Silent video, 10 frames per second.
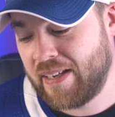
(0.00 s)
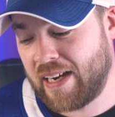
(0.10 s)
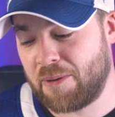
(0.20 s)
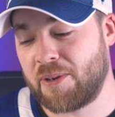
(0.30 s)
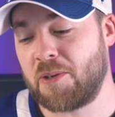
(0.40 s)

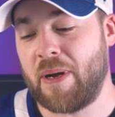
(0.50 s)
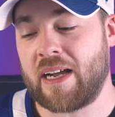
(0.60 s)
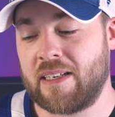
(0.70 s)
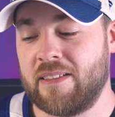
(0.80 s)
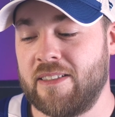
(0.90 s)
I want to go
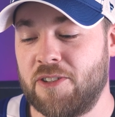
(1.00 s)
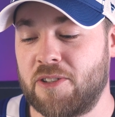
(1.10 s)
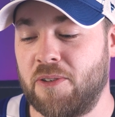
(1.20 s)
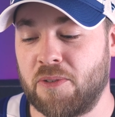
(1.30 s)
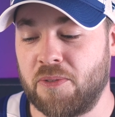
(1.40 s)
back and, and
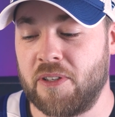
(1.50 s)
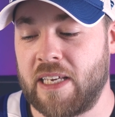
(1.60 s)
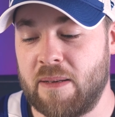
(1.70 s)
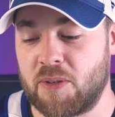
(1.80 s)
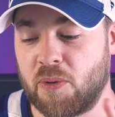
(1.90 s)
just go through the
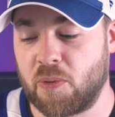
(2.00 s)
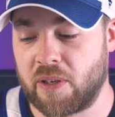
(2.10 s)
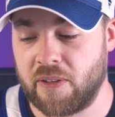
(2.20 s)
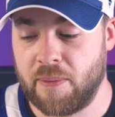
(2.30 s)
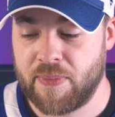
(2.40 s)
games real
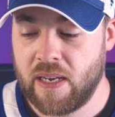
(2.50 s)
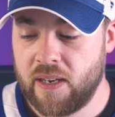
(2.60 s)
quickly.